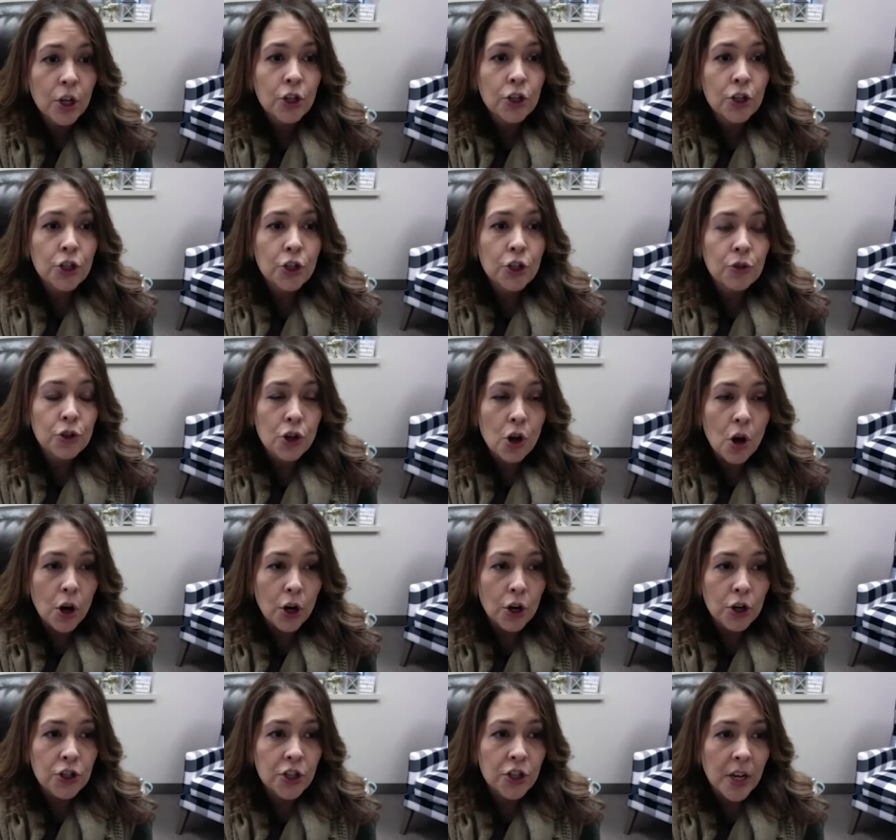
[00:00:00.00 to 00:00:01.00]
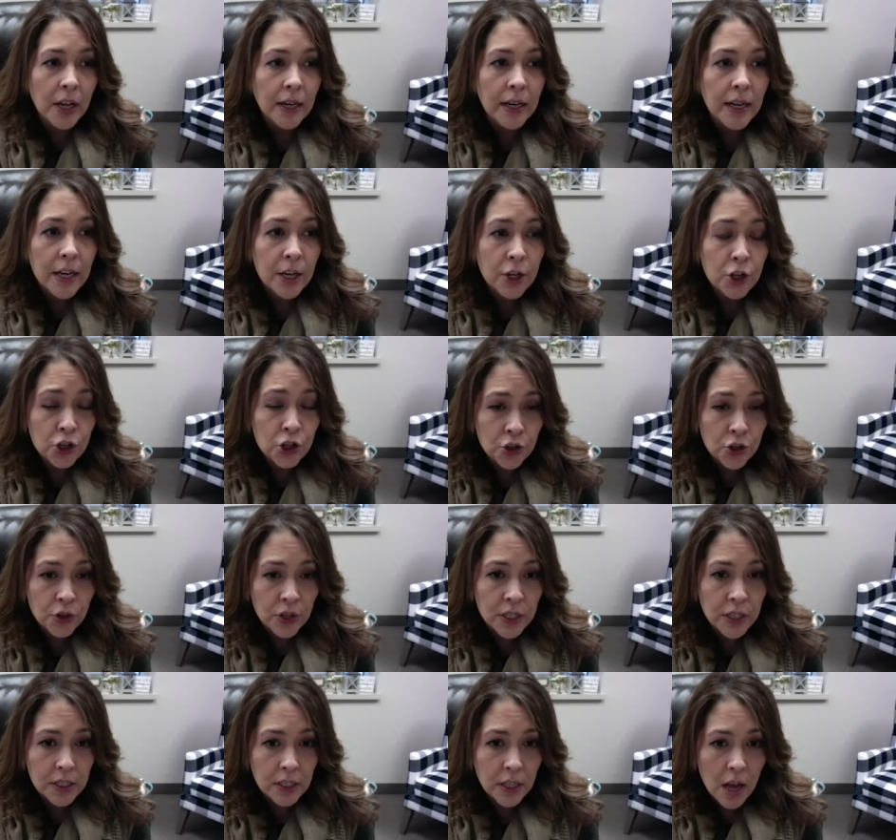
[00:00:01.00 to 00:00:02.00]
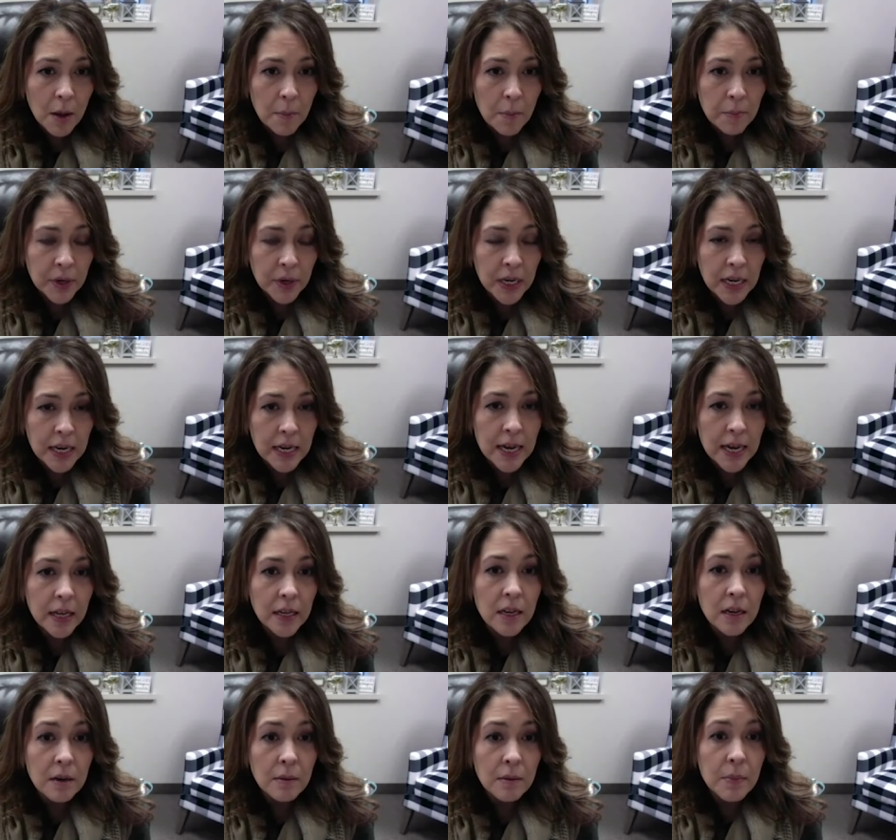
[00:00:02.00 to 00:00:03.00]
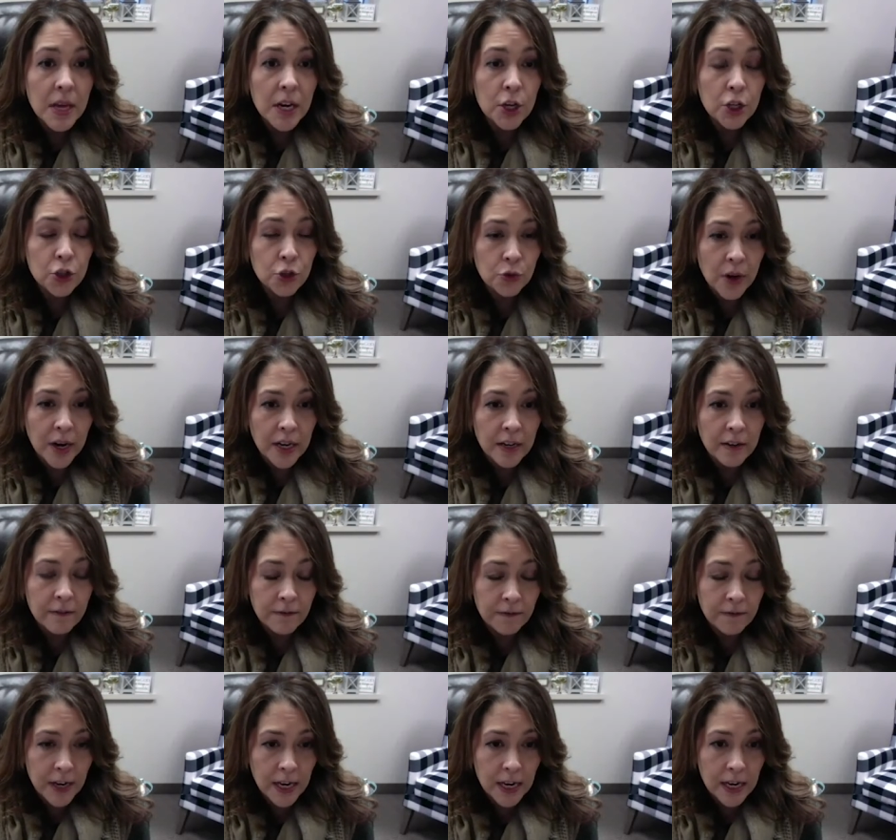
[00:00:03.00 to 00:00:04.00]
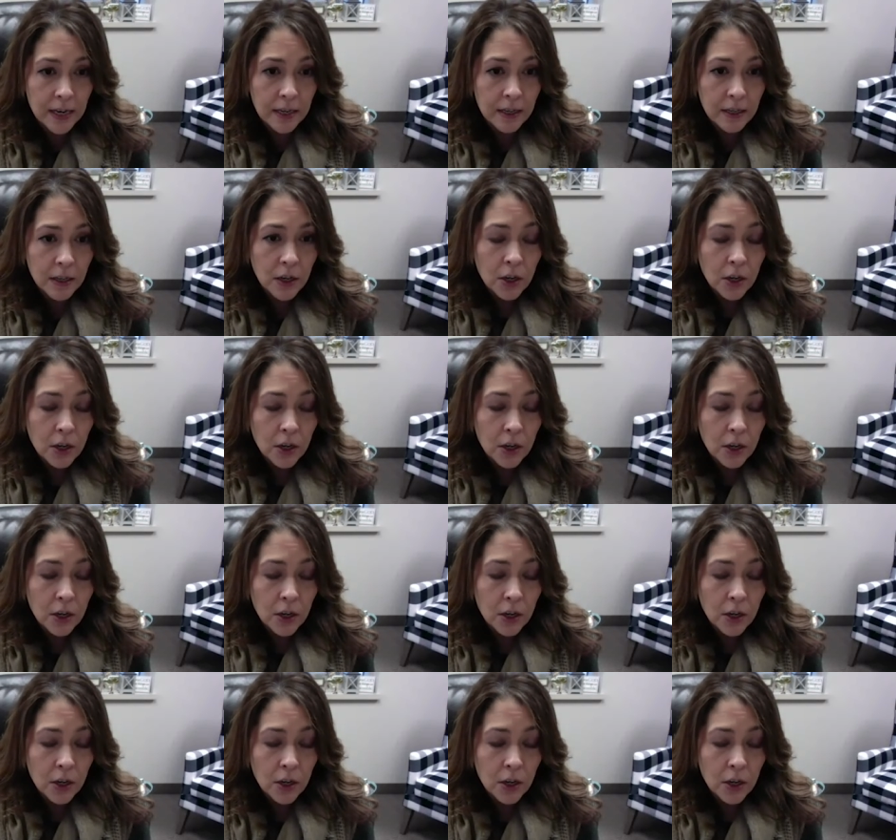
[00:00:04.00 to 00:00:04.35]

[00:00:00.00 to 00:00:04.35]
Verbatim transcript: to charge an insurance company an administrative fee.